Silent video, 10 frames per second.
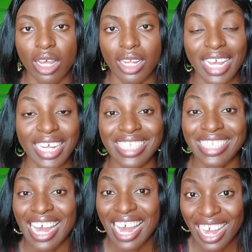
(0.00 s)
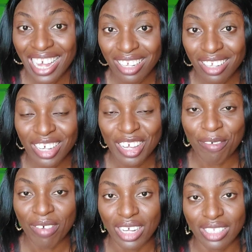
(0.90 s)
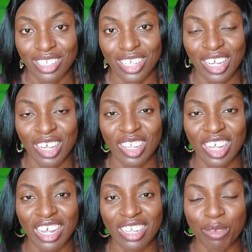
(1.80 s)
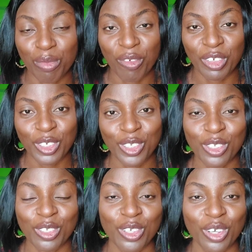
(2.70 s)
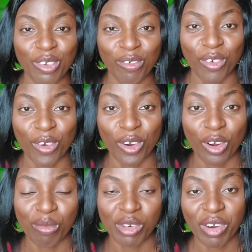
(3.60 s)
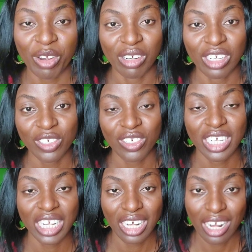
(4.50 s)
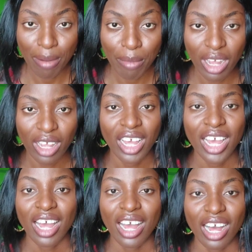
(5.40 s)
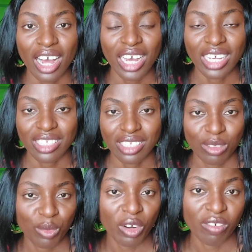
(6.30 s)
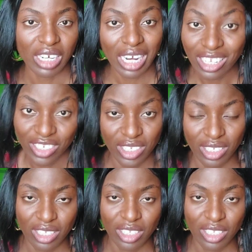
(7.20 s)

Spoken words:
The entire, in fact, the provisions for company regulation in CAMA is one of the largest.